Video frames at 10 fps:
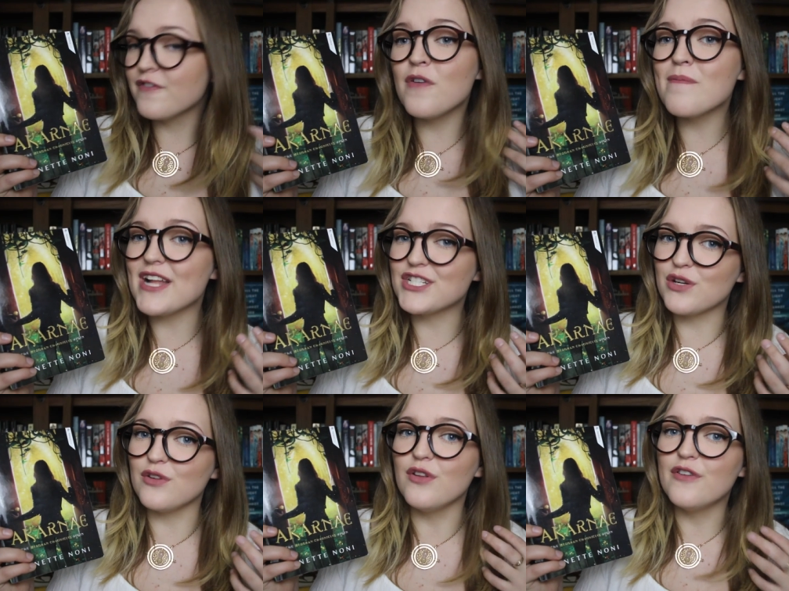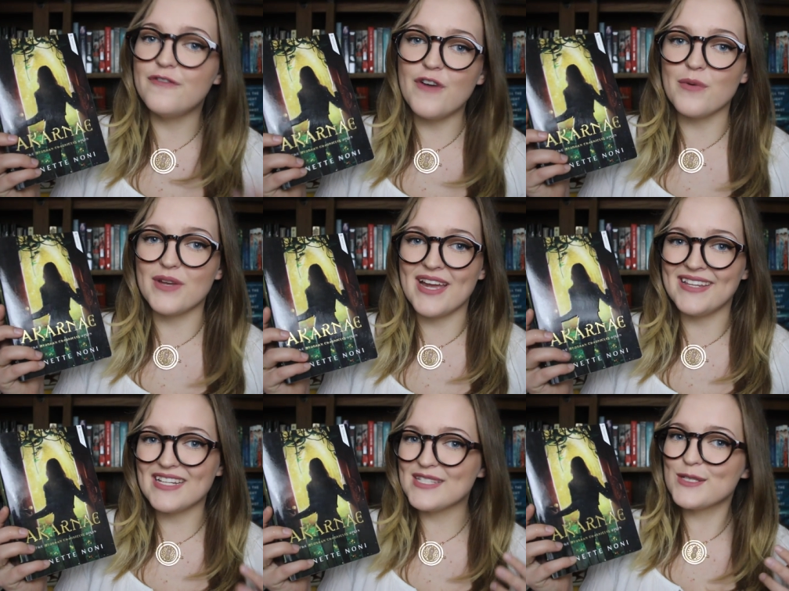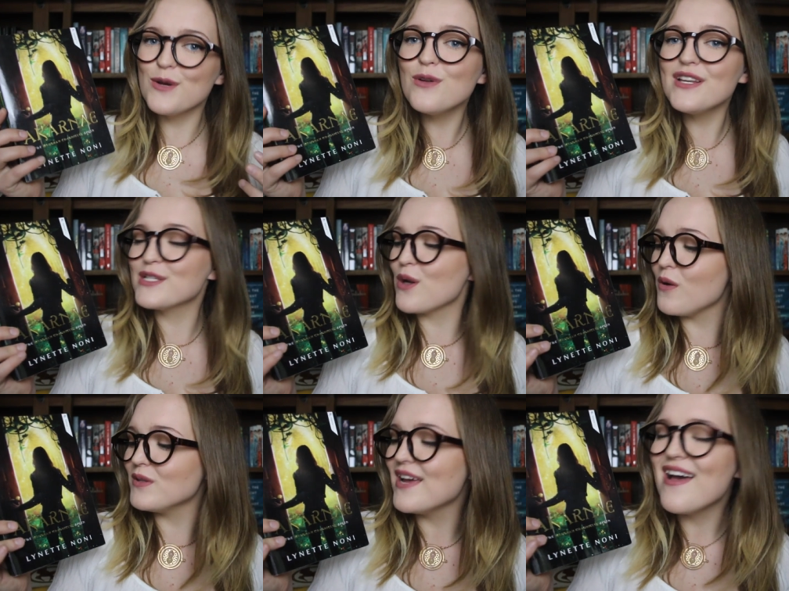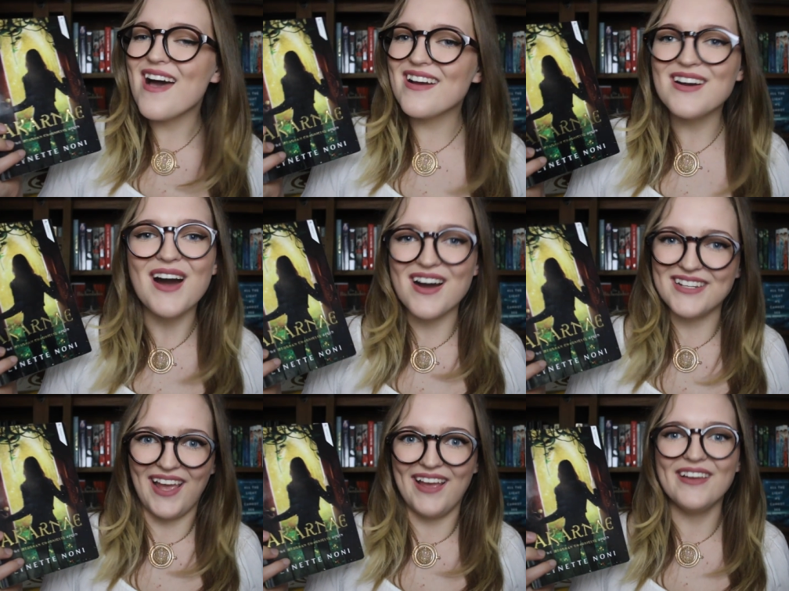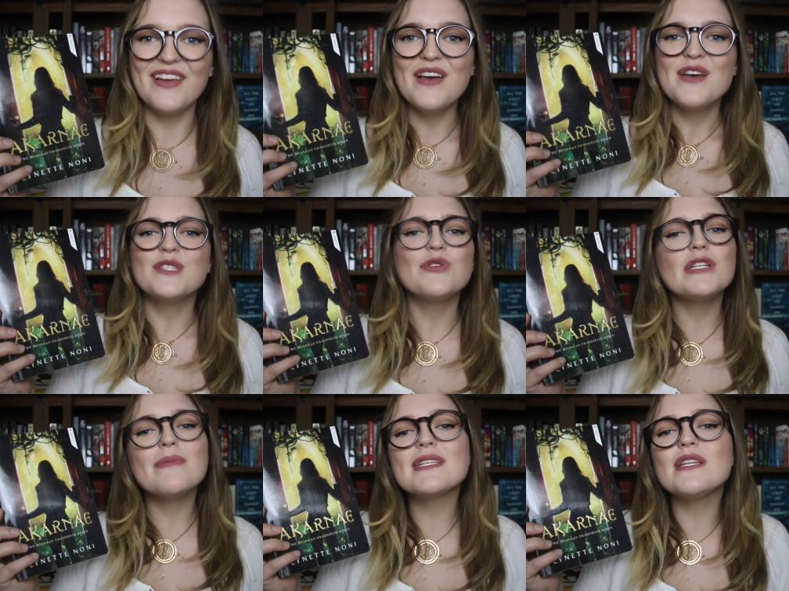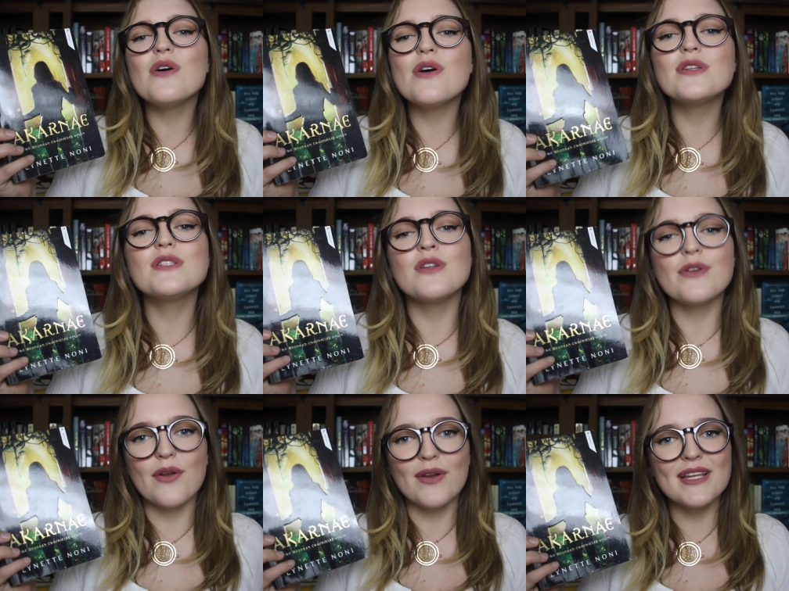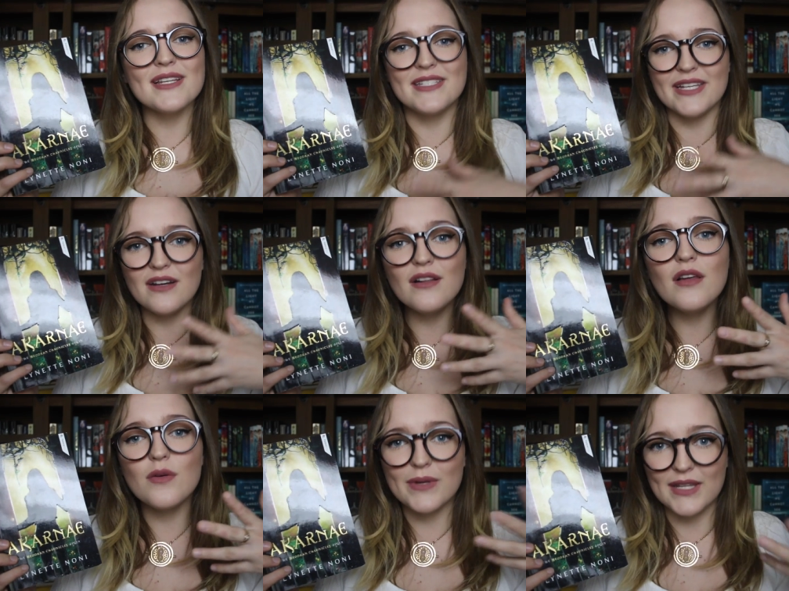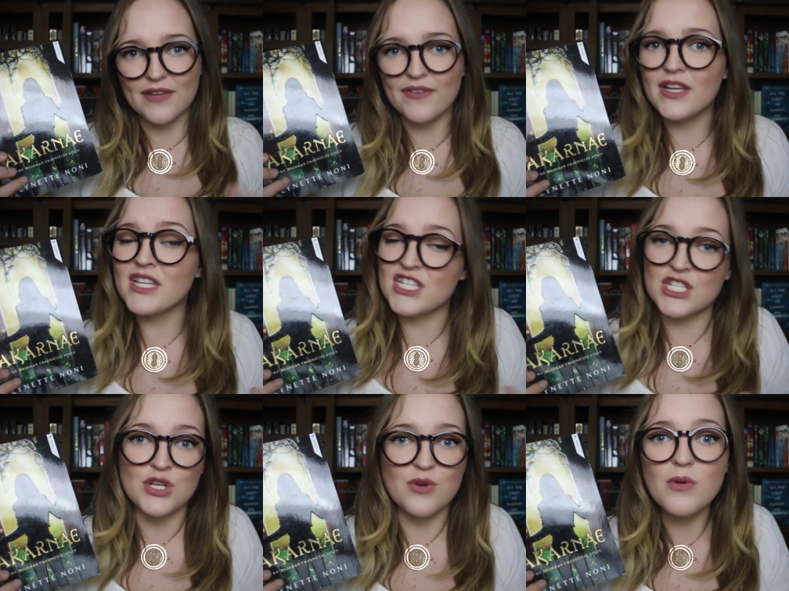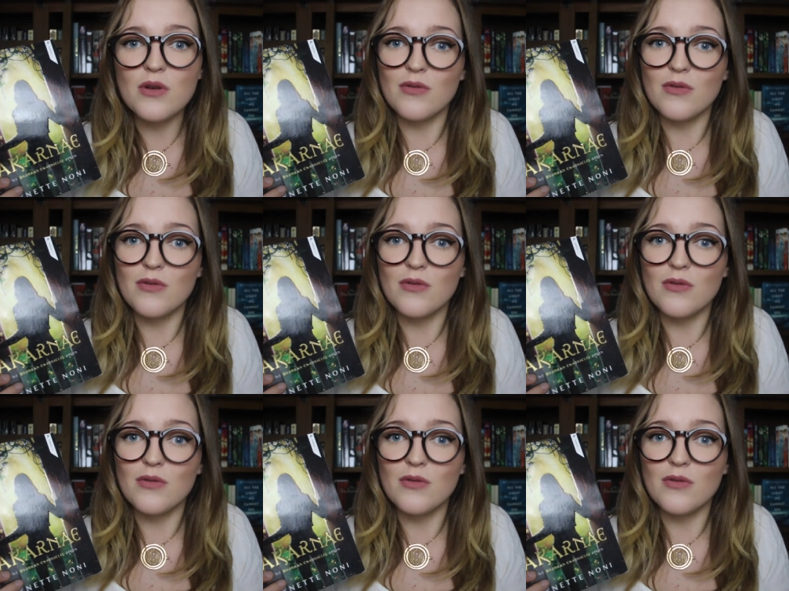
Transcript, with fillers: for magical folk, and that school is called Akane. So she must learn to not only deal with living in this new